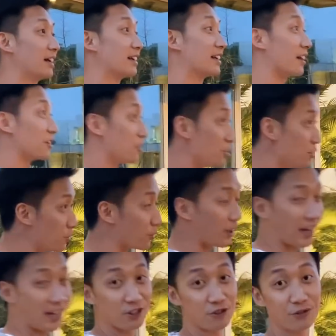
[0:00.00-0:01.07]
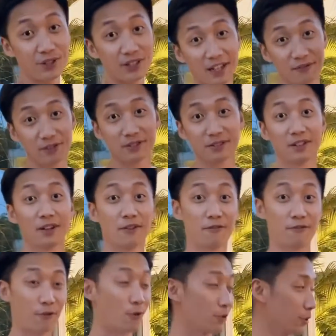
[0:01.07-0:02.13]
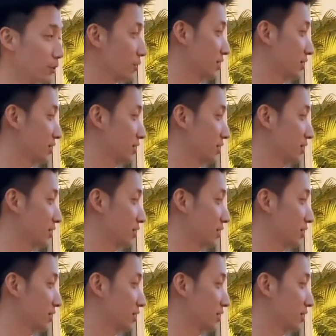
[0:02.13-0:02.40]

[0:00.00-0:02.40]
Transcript: their new entry-level four-door